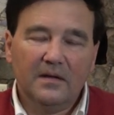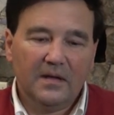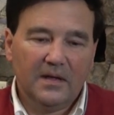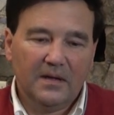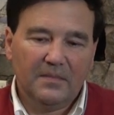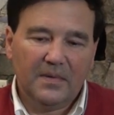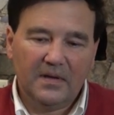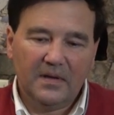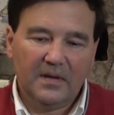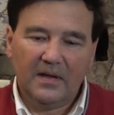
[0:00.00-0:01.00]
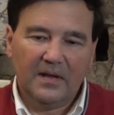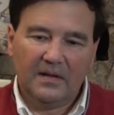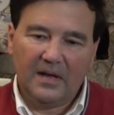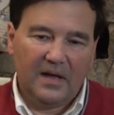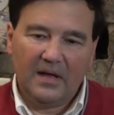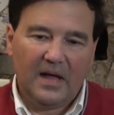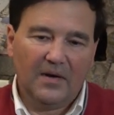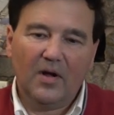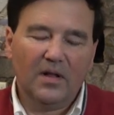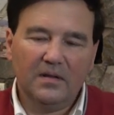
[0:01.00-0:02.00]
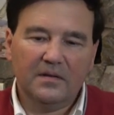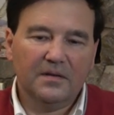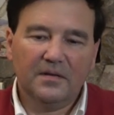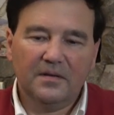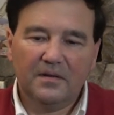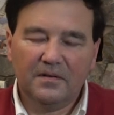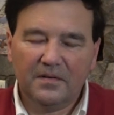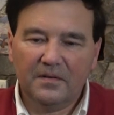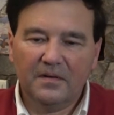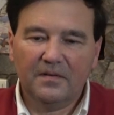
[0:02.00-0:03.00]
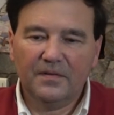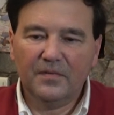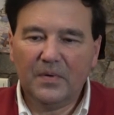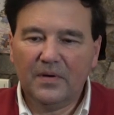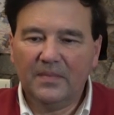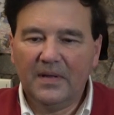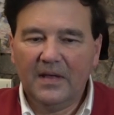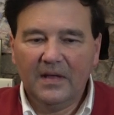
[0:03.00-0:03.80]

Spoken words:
at all. They're superb.